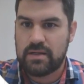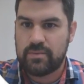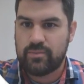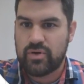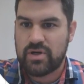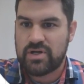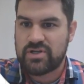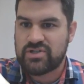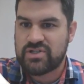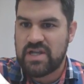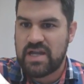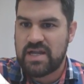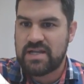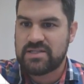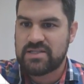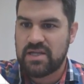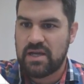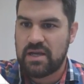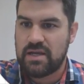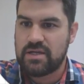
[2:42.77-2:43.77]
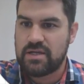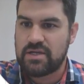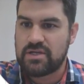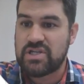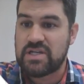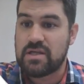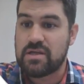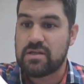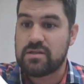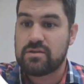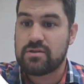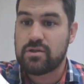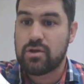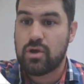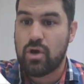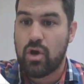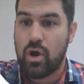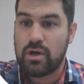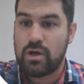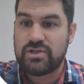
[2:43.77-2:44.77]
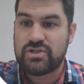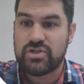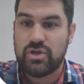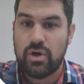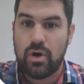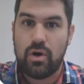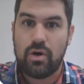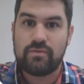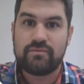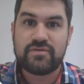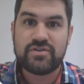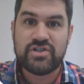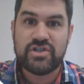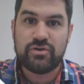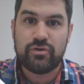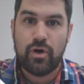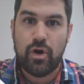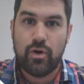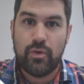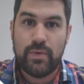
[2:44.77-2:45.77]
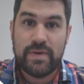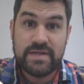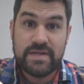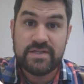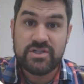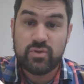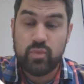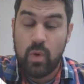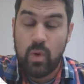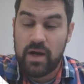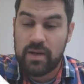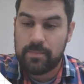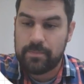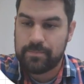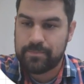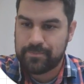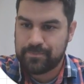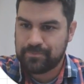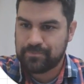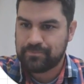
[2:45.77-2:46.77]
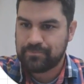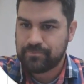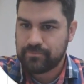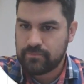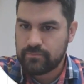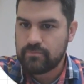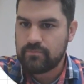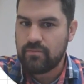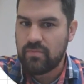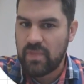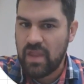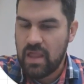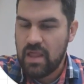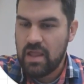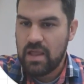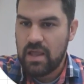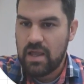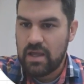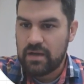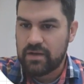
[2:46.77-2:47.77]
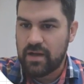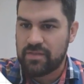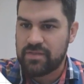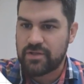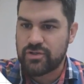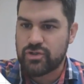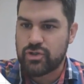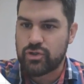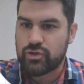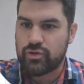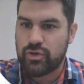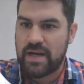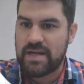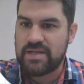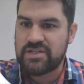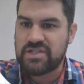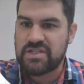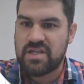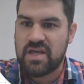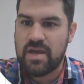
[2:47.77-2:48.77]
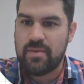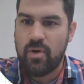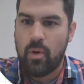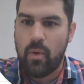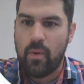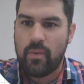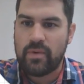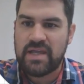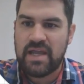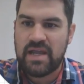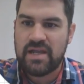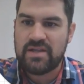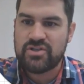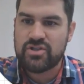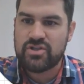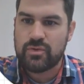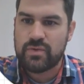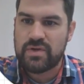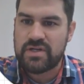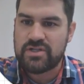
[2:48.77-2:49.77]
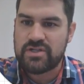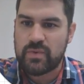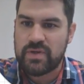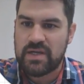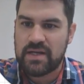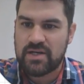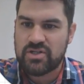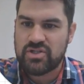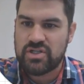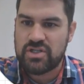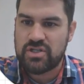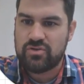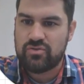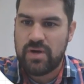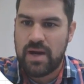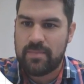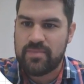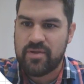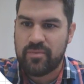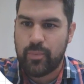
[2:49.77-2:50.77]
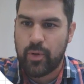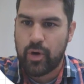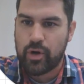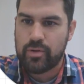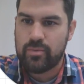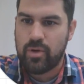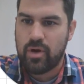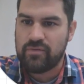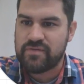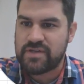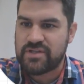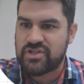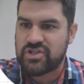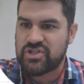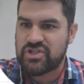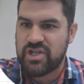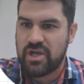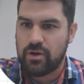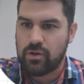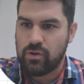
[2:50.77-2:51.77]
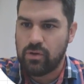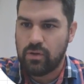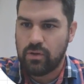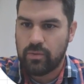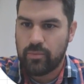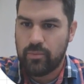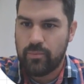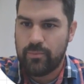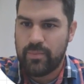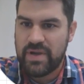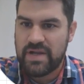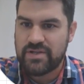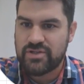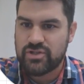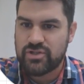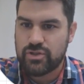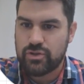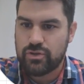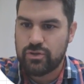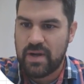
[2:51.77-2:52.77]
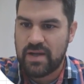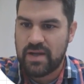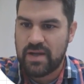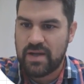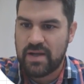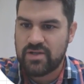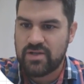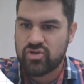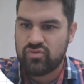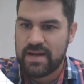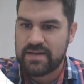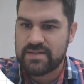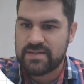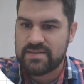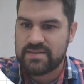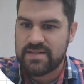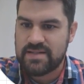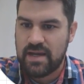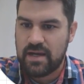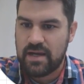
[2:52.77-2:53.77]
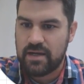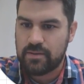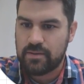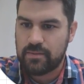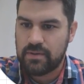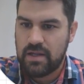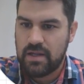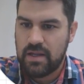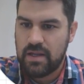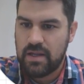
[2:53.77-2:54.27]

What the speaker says: press enter. And you can see that cos of 0 is 1. Nothing too crazy there, but what we can do is we can actually grab the bottom of this cell, B2, and drag it down.